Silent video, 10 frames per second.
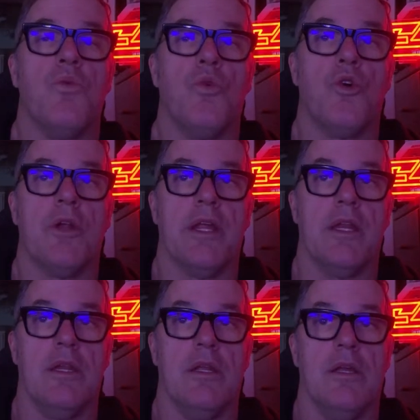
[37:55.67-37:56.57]

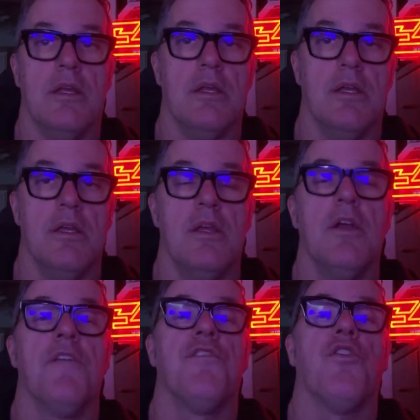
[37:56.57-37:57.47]
warning
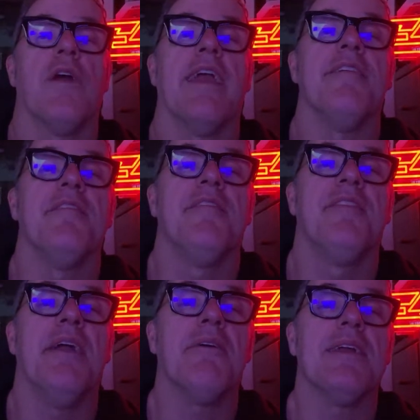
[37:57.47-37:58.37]
for a
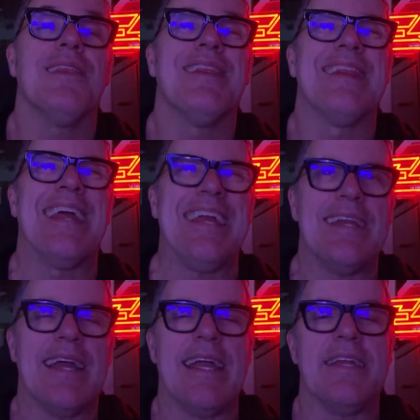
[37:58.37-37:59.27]
very late
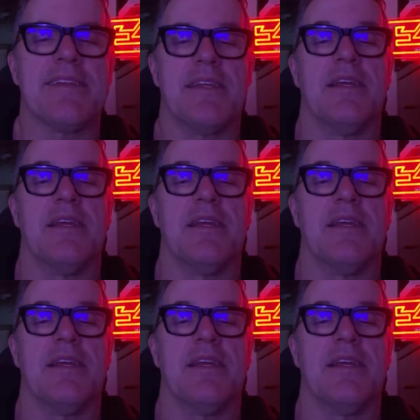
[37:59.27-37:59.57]
night